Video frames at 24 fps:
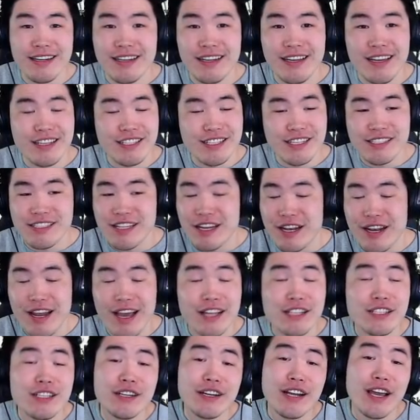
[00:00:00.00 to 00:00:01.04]
uh, it just did
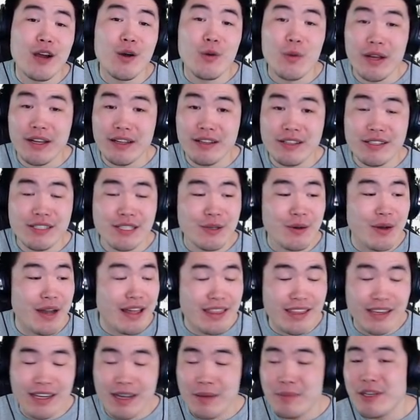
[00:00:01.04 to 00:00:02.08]
not turn out well, so I
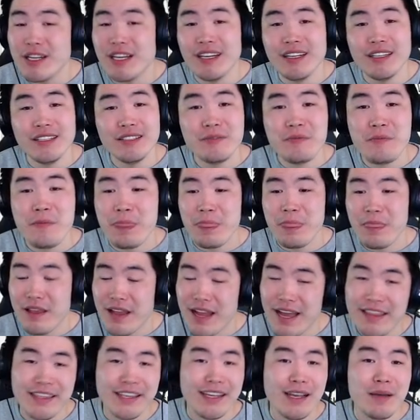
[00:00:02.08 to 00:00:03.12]
think I'm done.
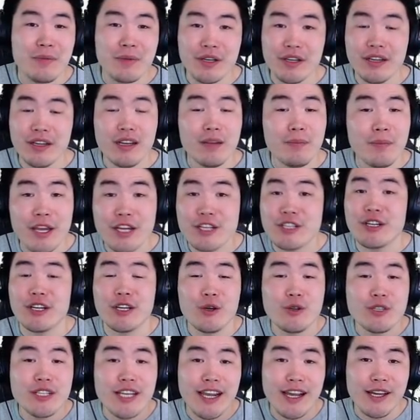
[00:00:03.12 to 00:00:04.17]
I think I'm good. Make sure to go
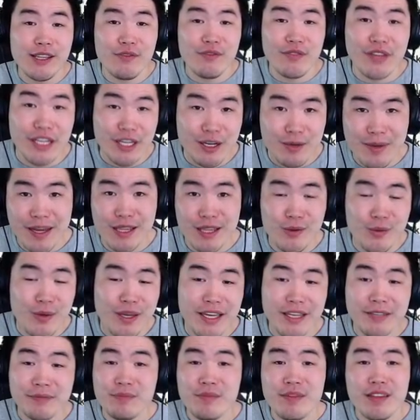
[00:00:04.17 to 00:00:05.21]
check out the video, by the way,
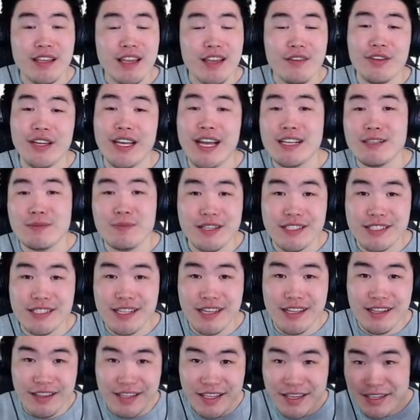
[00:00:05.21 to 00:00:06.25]
if you guys missed
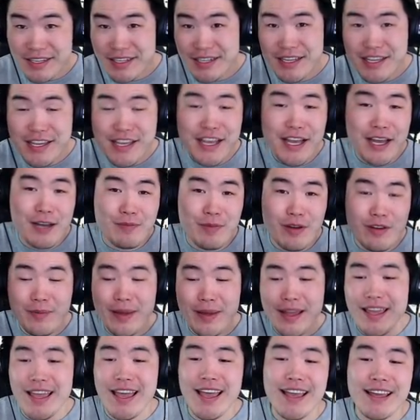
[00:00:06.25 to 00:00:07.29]
it, link above my
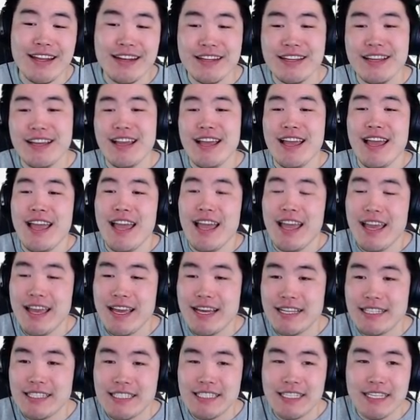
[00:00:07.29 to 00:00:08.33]
head.
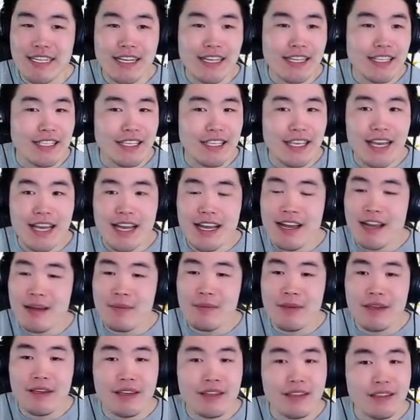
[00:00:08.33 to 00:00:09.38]
And uh, yeah, I
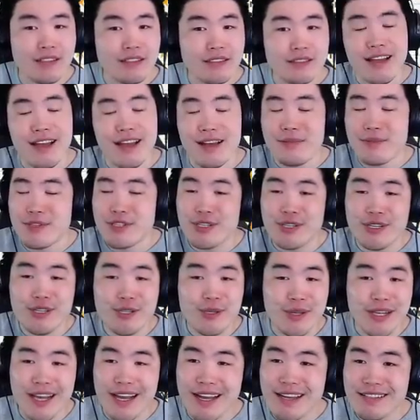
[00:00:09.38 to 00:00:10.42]
mean, I'm sure you
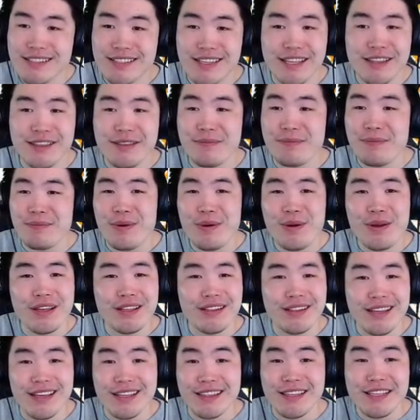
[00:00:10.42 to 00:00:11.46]
guys get the point.
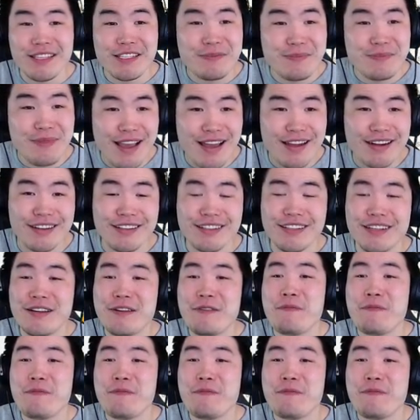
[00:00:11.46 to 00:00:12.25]
Like, this banner